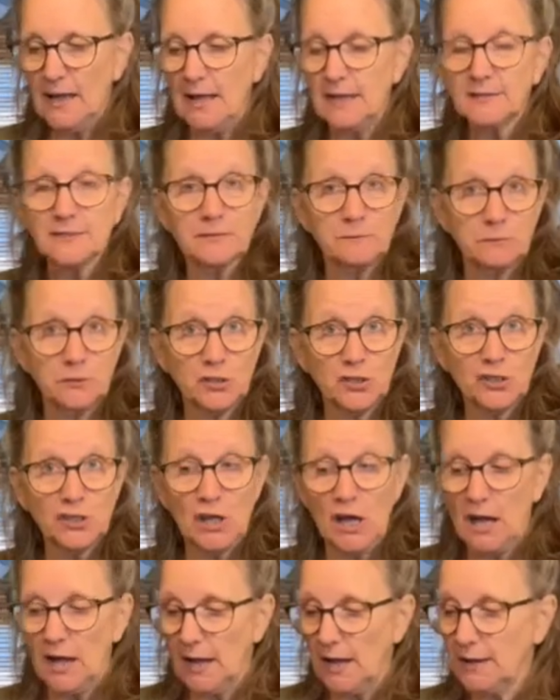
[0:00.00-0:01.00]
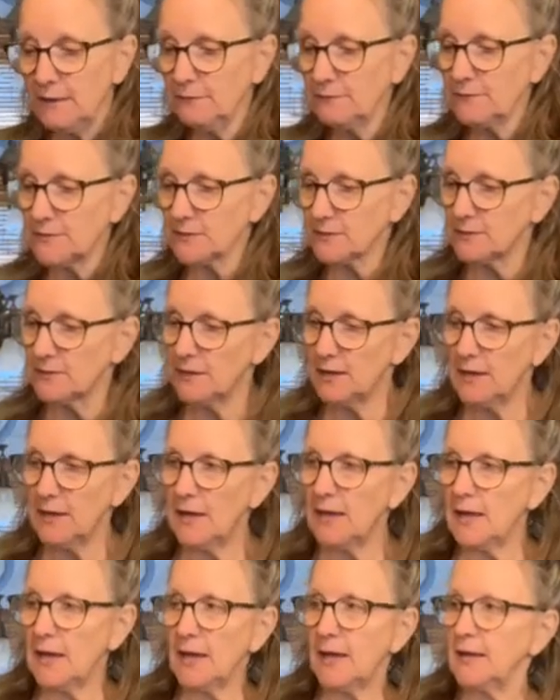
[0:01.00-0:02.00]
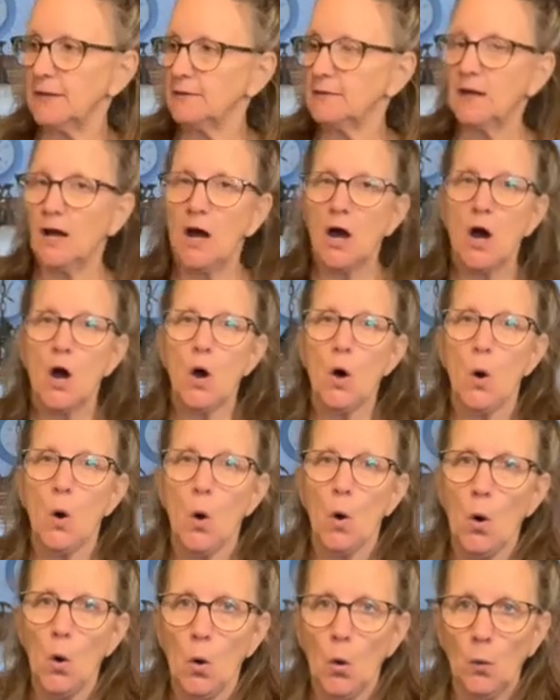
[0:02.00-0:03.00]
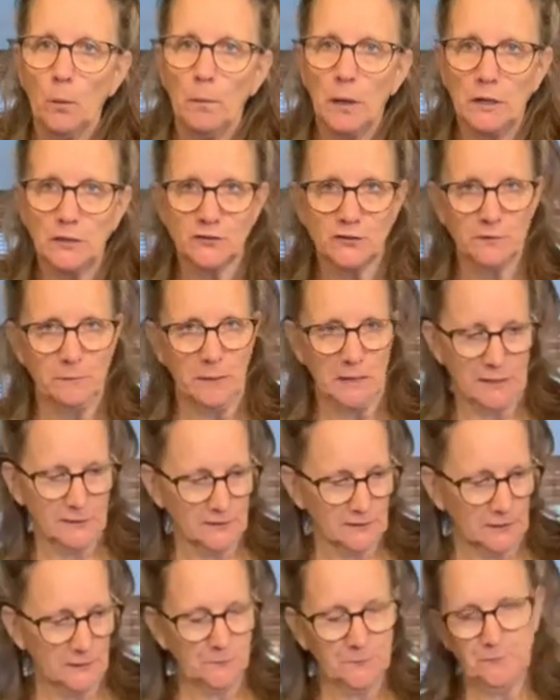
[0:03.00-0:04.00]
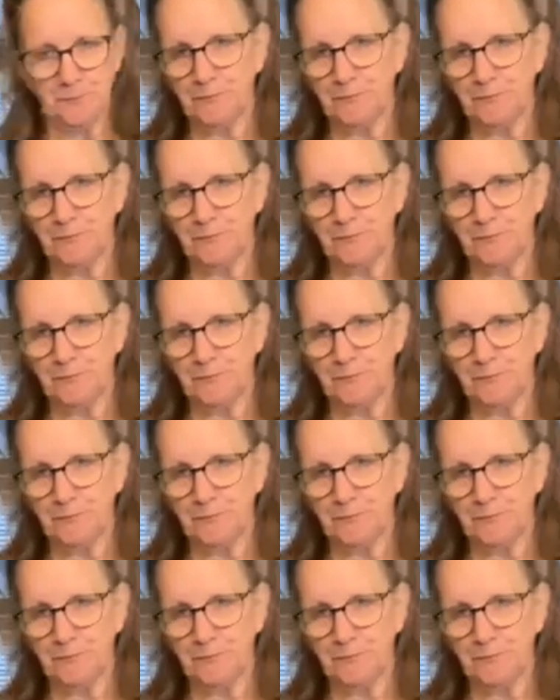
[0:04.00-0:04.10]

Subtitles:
some chives, and a whole bunch of basil.